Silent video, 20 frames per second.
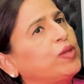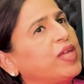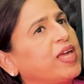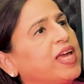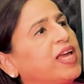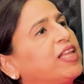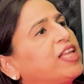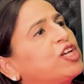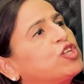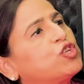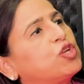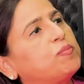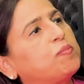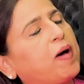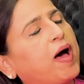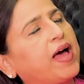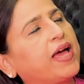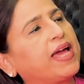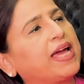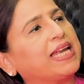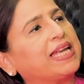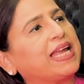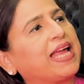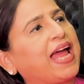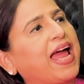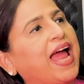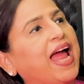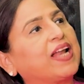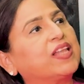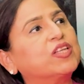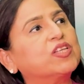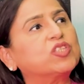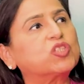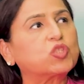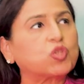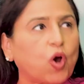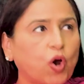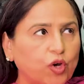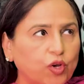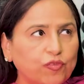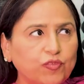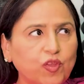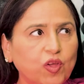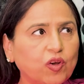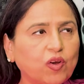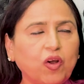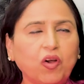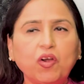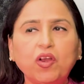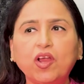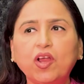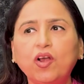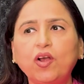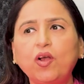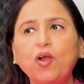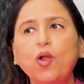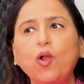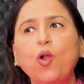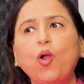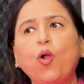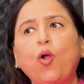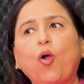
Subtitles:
think they should buy it at the start of their career?